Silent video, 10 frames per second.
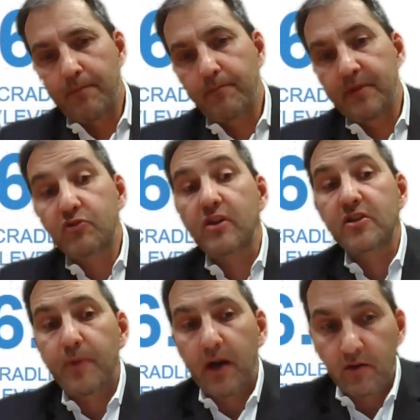be
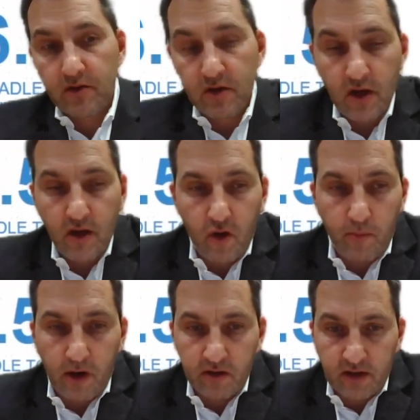transparent
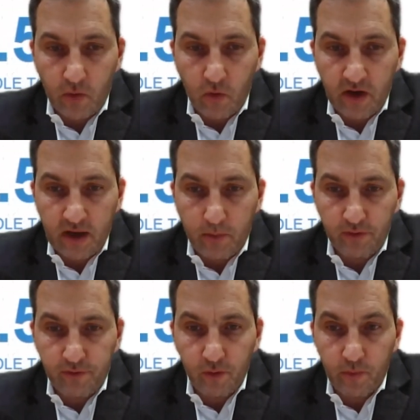about our
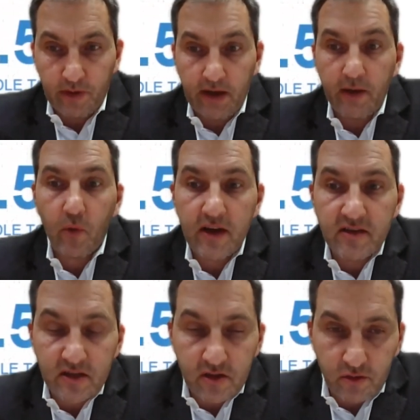carbon footprint. And why
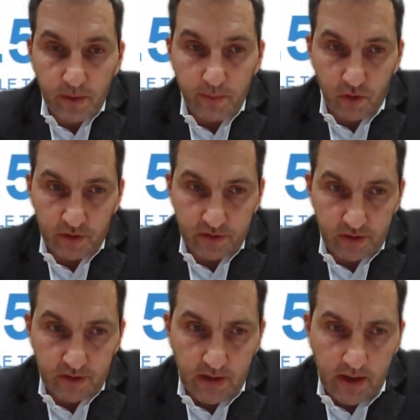is it so
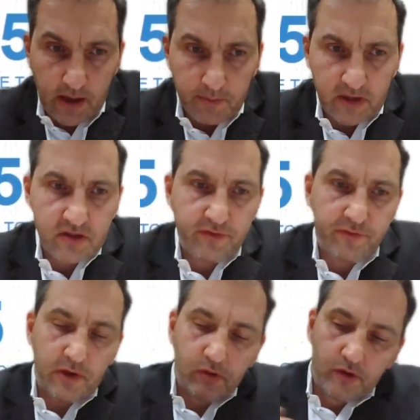important? Because
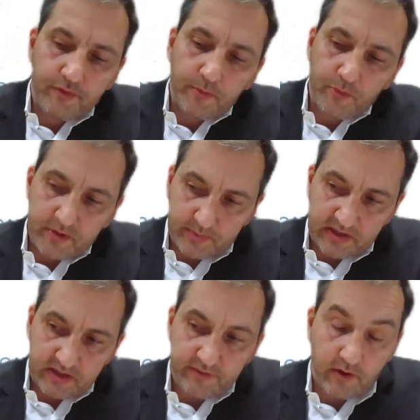if we look from the
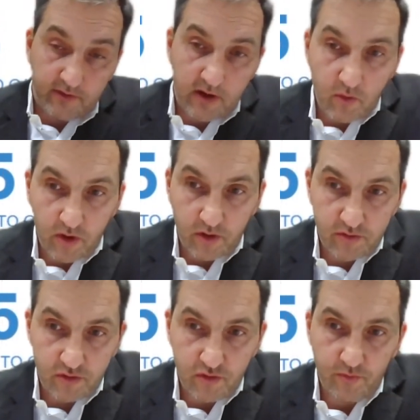perspective of our
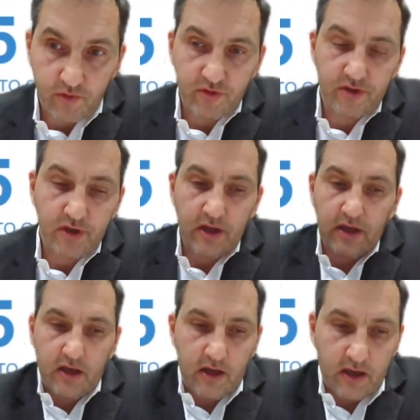consumers,
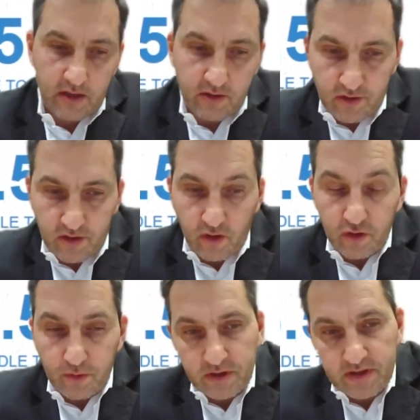the
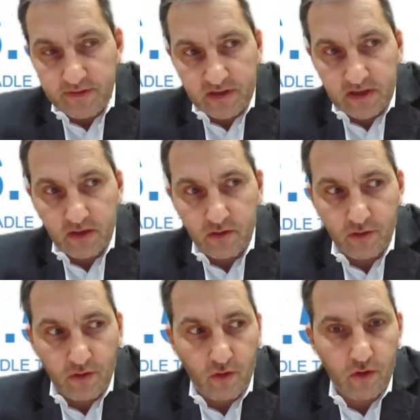automotive
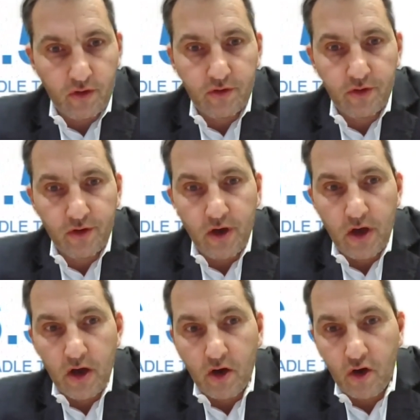sector or the
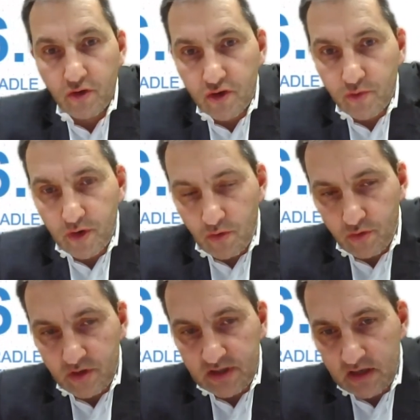consumer
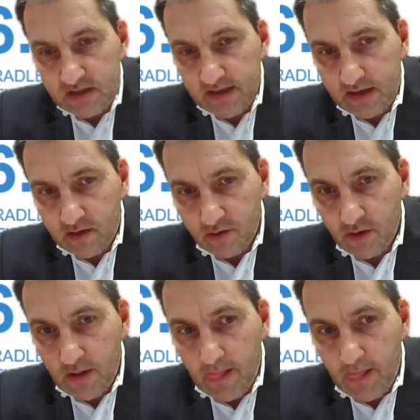goods sector,